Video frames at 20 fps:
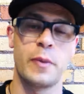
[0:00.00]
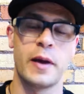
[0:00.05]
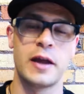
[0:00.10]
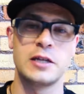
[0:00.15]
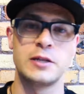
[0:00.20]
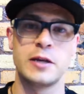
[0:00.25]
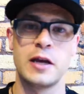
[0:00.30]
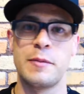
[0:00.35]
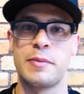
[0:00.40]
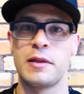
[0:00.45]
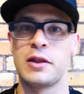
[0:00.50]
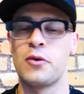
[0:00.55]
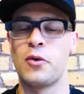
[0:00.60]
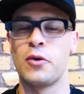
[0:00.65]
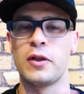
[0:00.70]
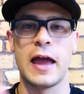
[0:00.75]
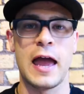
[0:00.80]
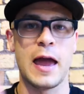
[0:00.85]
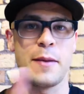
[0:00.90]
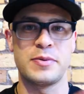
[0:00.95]
page here, but then
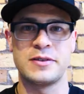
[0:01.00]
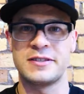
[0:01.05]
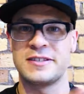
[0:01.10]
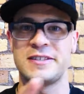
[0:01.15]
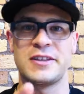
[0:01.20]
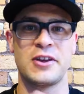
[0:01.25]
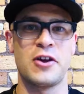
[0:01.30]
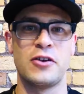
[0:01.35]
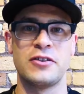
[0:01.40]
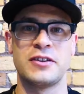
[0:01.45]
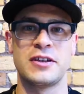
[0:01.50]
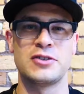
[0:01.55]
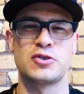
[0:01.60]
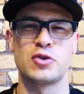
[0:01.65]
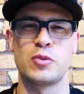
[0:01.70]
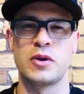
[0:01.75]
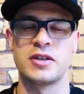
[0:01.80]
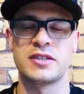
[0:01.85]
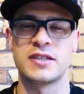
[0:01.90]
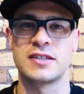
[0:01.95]
all that happens is the content's
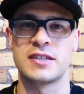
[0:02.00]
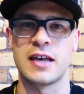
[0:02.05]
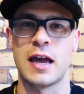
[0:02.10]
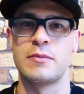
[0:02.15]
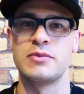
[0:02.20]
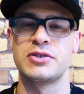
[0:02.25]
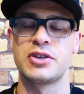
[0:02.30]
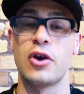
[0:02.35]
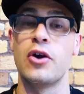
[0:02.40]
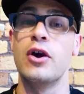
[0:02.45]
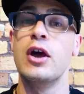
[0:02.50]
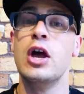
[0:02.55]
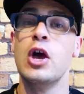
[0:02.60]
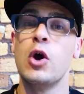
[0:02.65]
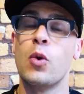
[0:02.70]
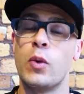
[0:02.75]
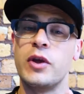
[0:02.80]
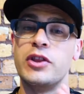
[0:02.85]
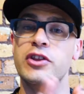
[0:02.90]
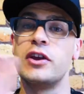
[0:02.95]
almost the same. So
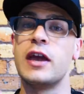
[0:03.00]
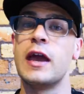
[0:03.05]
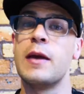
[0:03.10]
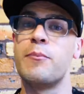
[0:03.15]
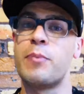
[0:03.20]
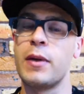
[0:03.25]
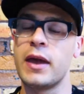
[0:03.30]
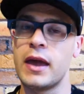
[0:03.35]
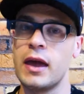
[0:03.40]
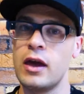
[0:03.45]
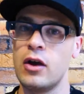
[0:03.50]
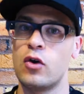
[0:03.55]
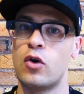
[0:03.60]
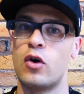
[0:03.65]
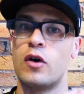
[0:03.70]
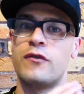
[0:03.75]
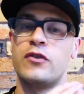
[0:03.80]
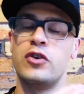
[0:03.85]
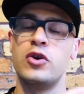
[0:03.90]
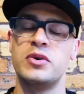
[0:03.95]
when you get bigger,
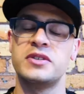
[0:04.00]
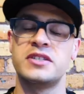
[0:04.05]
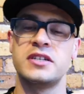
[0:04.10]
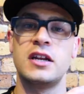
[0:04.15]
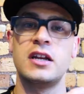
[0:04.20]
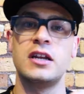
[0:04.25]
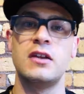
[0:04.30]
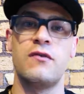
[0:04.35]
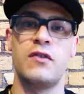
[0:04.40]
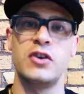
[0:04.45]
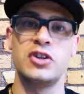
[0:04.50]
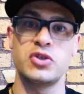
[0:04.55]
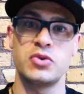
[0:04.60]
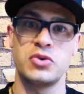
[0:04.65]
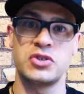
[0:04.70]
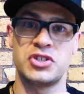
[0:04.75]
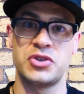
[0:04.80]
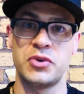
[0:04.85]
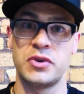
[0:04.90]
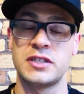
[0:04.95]
or if you as an
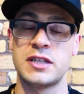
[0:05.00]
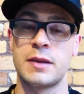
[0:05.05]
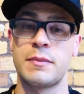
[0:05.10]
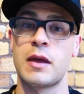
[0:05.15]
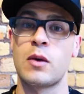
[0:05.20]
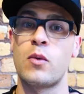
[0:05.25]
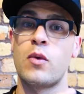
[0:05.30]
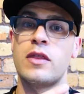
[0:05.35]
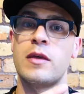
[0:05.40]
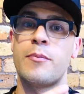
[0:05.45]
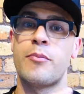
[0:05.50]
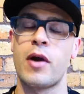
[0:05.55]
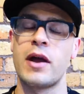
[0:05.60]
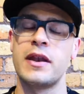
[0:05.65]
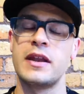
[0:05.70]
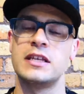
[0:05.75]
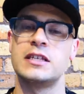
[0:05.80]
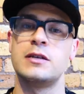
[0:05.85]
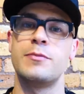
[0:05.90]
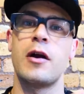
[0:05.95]
individual is doing something where the
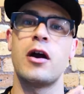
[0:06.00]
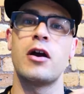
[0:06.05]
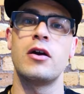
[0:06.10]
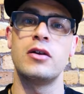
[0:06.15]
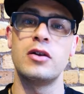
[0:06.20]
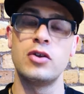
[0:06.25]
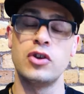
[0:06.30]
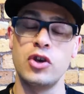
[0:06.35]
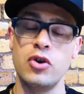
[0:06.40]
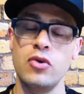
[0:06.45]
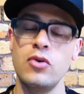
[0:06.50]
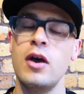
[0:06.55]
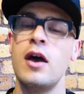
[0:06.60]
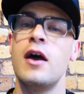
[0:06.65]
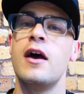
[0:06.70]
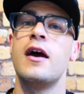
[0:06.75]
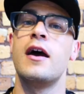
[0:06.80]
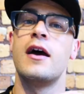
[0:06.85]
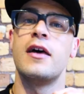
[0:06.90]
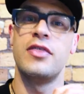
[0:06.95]
brand needs to be around you,
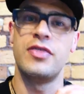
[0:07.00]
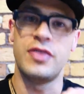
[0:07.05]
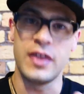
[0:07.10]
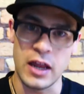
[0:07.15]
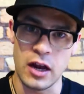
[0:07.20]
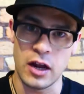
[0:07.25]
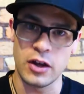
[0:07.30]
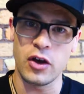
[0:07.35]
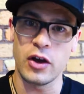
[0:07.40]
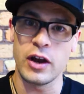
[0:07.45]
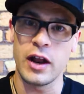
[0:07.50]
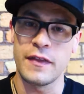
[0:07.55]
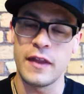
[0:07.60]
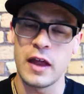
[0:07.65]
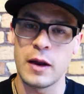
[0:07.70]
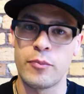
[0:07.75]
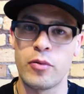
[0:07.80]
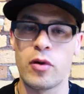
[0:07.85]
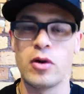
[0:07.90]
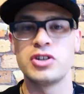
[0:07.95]
then I'd go down
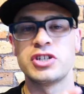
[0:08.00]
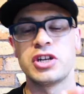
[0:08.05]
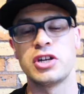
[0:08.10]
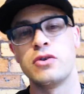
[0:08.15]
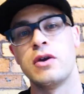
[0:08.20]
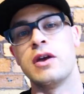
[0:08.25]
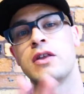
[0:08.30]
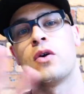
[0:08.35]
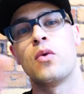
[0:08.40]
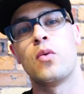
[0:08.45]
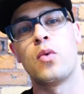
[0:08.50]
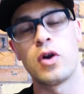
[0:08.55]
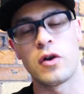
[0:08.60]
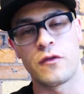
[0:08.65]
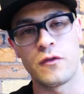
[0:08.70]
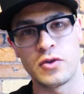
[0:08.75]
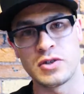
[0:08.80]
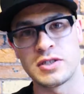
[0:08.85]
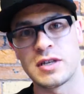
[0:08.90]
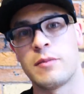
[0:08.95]
that approach and you either
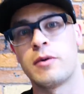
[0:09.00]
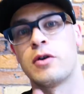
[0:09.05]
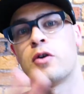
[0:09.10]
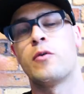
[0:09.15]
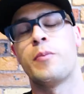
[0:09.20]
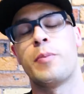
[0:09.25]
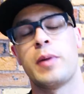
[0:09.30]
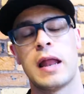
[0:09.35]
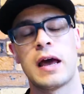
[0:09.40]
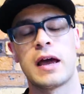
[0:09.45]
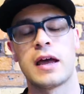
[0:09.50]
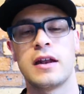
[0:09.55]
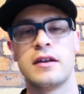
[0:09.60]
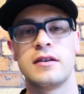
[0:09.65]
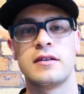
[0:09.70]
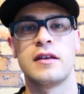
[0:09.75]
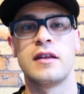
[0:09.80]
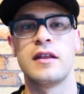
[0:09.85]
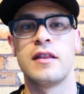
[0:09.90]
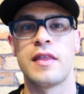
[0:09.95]
work for someone or plug it
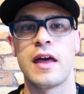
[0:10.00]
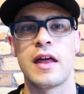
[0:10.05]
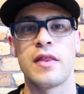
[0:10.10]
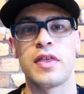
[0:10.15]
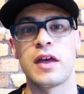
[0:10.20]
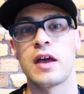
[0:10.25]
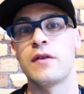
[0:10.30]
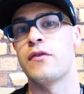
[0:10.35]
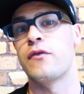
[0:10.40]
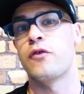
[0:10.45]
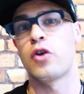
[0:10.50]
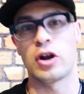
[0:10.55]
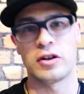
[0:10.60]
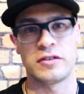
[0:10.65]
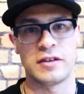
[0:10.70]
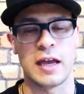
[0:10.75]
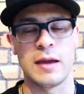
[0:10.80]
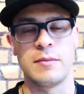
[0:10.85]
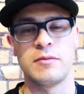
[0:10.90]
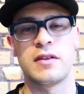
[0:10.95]
into that thing if you've got a
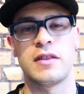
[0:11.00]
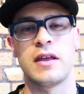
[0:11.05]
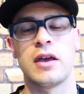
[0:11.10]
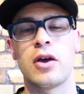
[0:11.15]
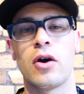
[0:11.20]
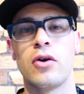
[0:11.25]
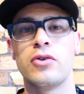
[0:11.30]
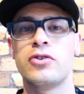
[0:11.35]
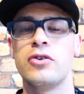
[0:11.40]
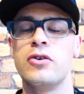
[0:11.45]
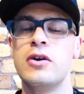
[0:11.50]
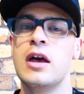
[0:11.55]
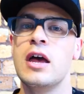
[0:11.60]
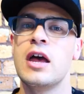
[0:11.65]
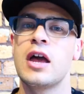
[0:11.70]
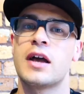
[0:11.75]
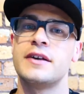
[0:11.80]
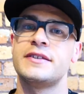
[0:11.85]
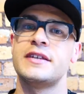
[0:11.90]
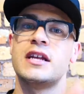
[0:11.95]
team to then go to,
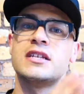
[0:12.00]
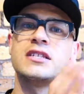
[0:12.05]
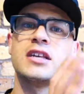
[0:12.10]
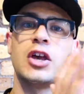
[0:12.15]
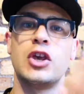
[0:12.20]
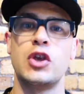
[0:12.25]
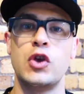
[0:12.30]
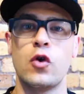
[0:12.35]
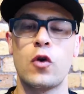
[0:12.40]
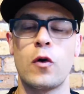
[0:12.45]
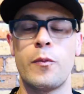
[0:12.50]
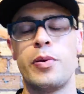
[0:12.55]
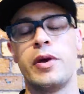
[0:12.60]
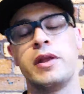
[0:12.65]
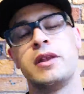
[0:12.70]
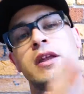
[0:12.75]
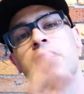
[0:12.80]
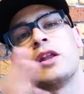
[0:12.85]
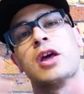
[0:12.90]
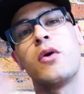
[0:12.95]
because then it's like your
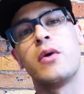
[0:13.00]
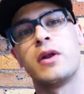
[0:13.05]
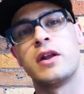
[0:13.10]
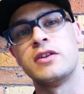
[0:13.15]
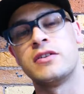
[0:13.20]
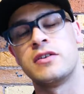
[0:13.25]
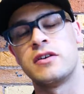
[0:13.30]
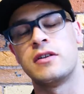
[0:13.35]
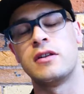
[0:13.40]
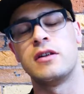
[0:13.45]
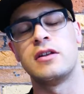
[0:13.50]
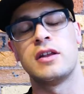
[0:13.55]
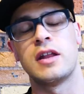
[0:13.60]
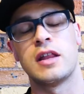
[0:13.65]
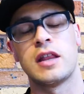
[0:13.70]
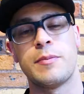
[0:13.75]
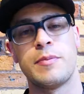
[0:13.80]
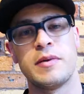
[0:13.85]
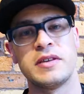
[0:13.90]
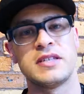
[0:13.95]
opinion going into
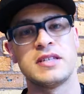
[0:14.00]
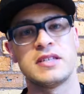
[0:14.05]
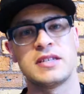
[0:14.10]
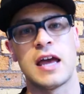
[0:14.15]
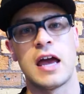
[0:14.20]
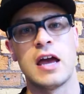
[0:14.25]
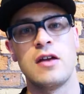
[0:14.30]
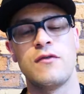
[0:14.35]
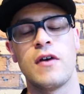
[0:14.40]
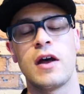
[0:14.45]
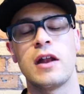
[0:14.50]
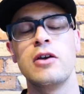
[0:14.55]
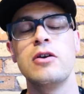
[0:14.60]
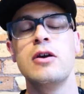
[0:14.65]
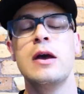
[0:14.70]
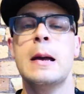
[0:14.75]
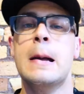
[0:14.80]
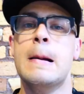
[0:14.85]
the business to add value.